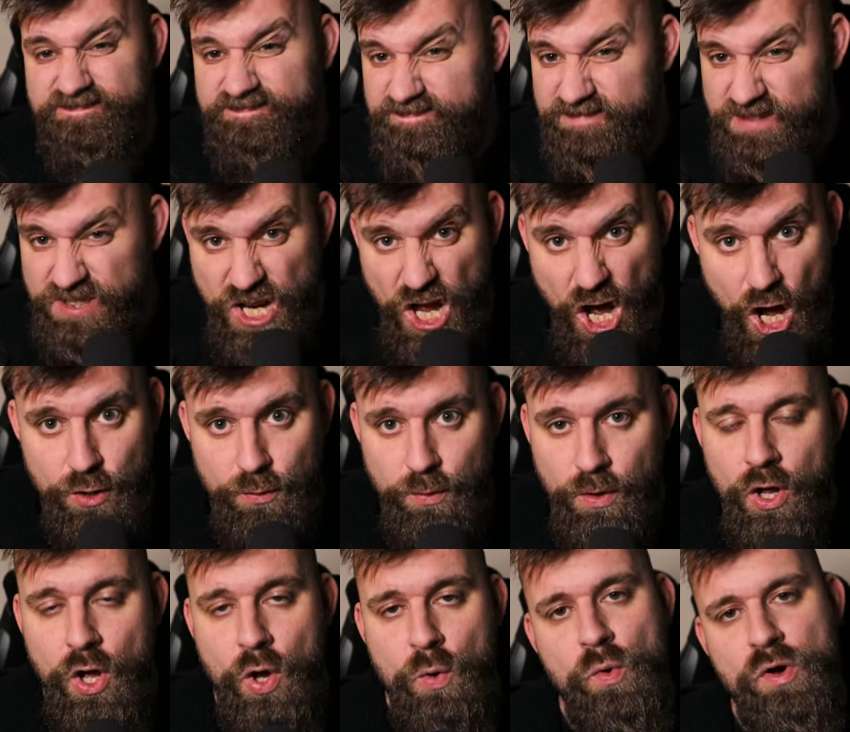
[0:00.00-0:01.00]
No.
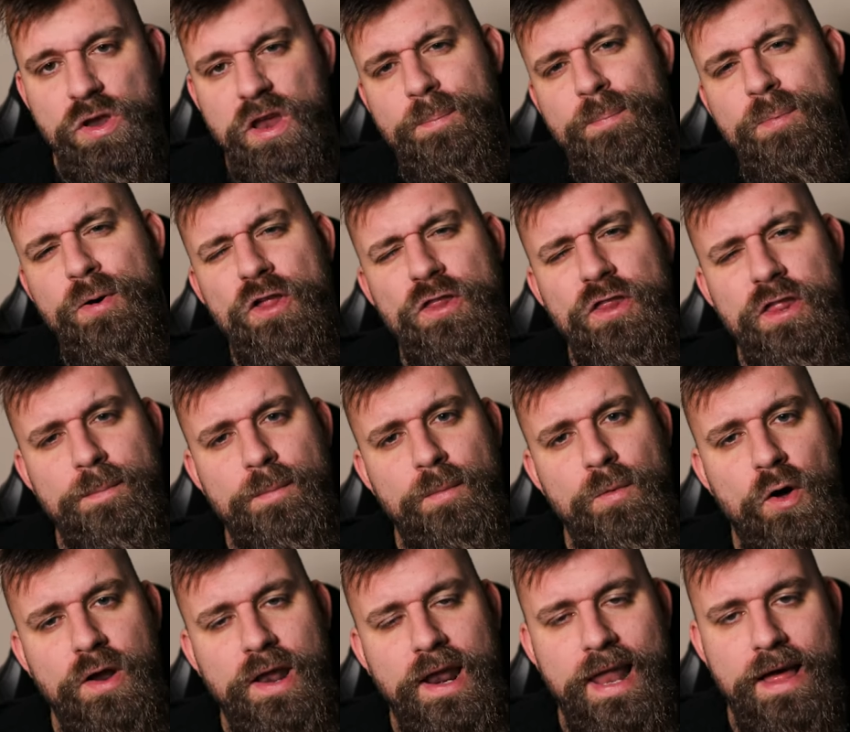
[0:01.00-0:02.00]
Would I put them
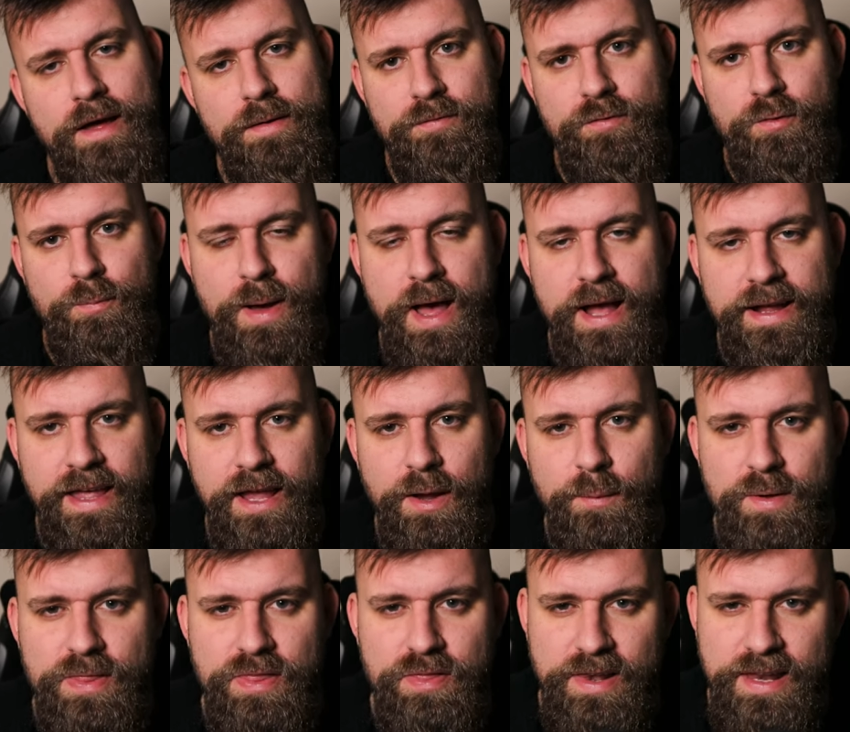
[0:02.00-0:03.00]
on a level pegging
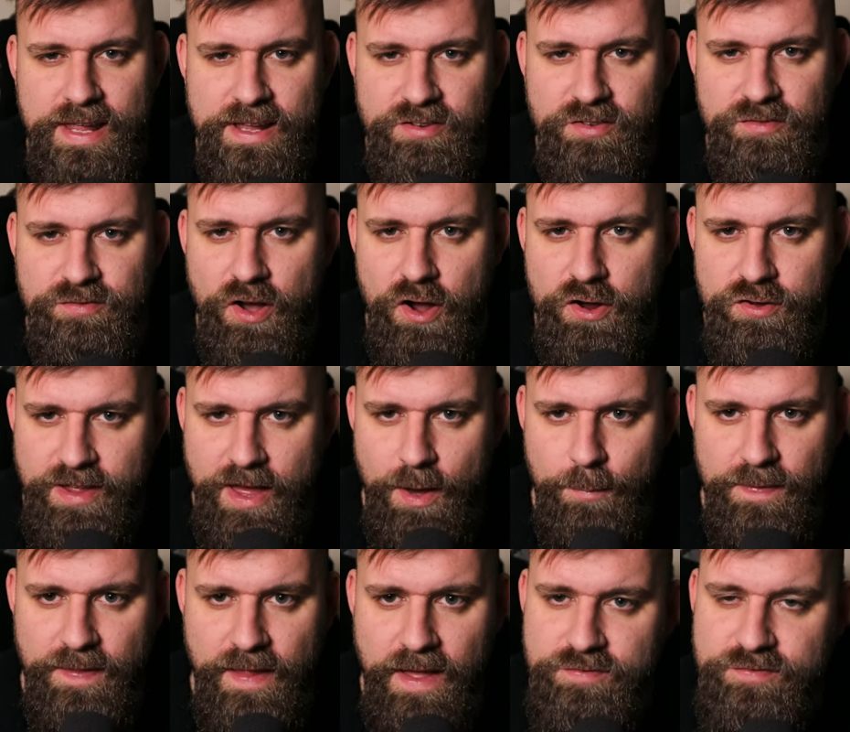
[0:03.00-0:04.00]
with Leagues of Votan
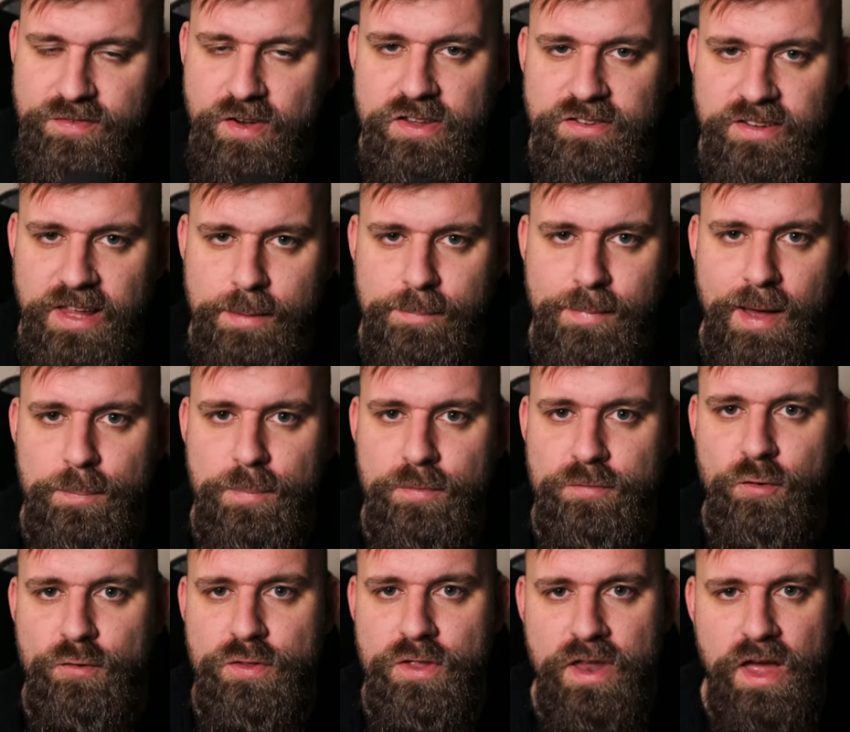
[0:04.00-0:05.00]
when they first came out
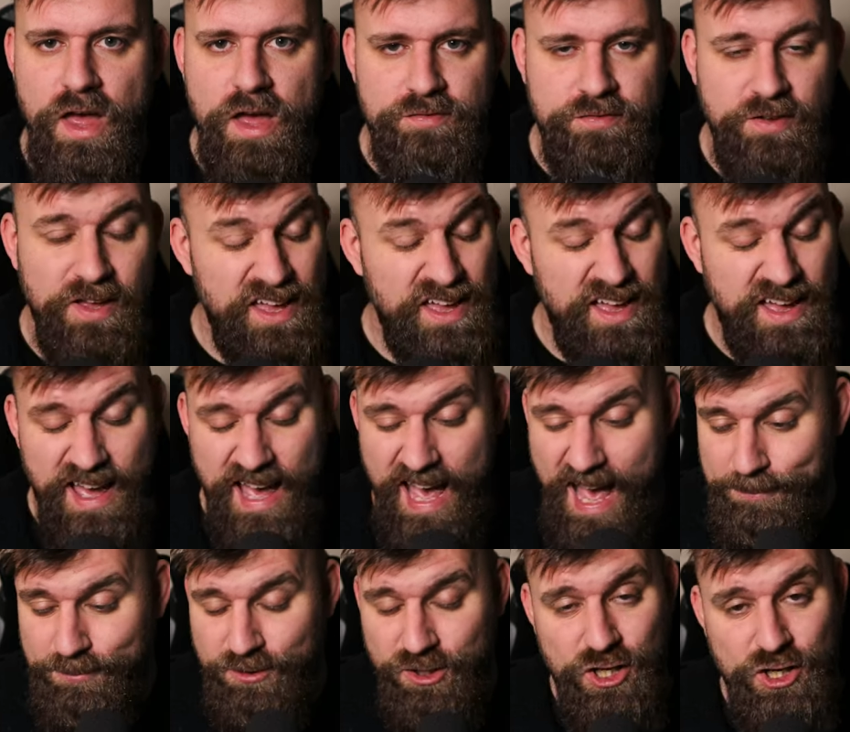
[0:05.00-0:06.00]
before the nerf?
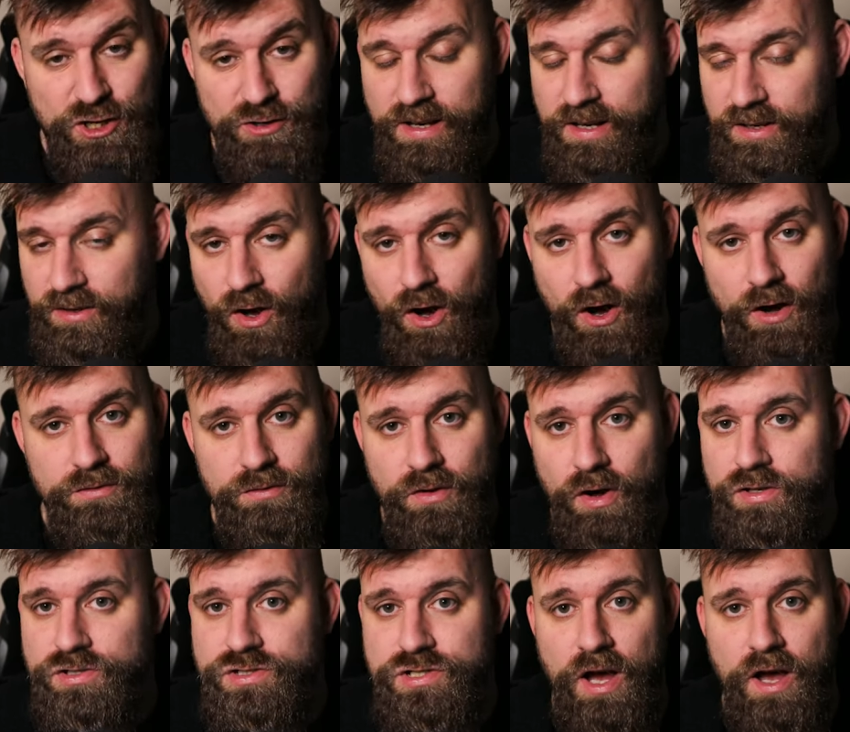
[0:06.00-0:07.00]
Absolutely not.
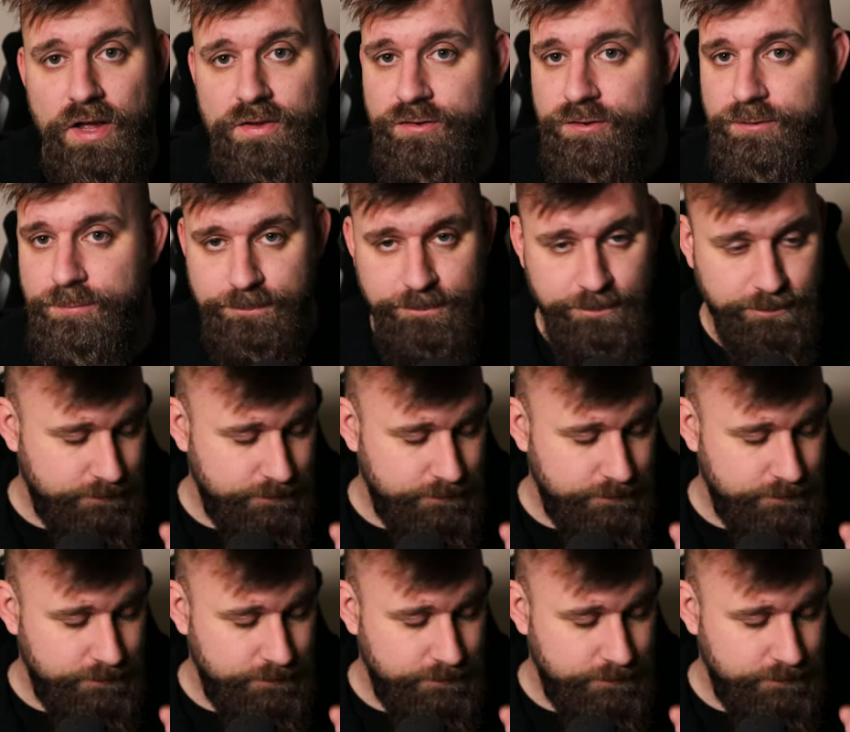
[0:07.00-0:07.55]
Not a chance.